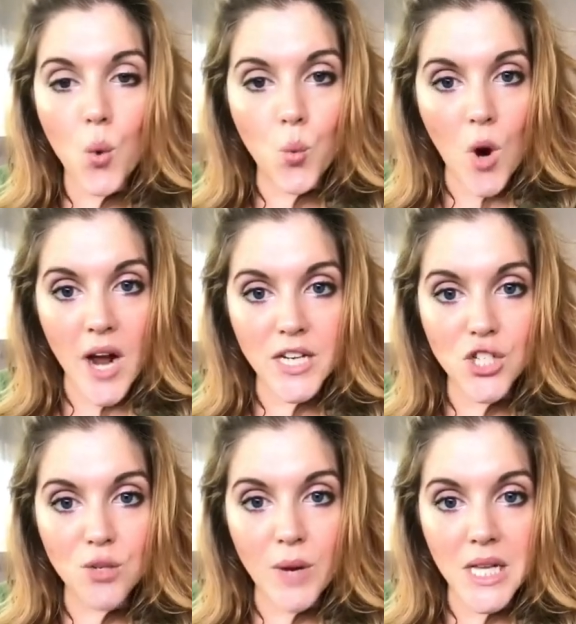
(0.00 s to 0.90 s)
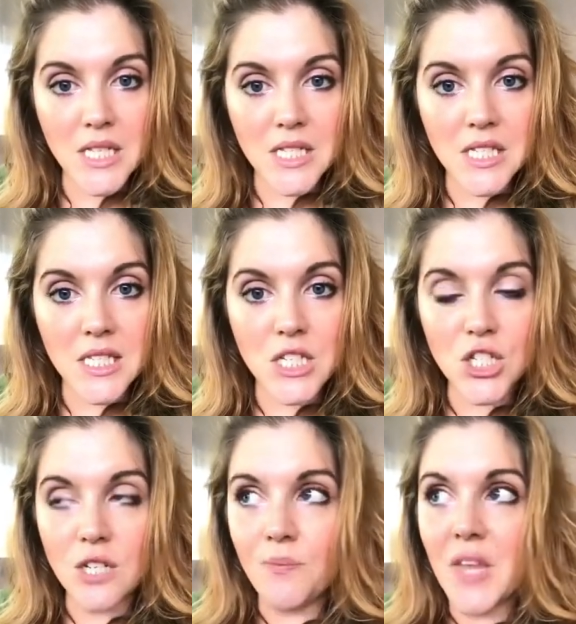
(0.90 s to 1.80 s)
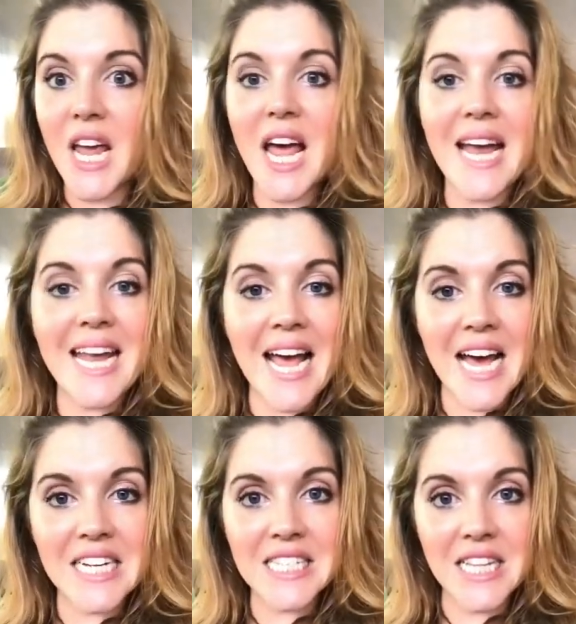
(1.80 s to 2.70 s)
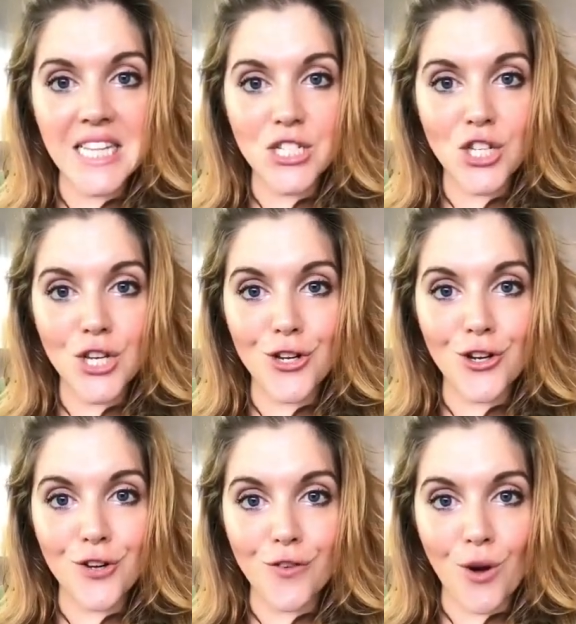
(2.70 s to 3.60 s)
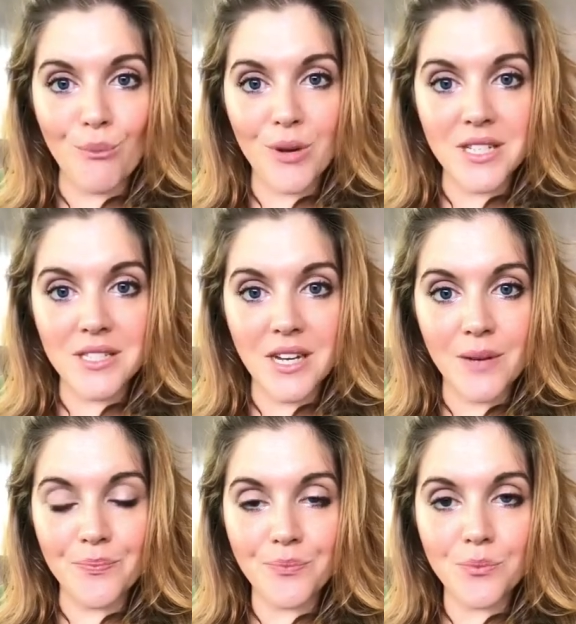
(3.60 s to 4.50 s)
why did you make this decision and how does it link to the unit of competency?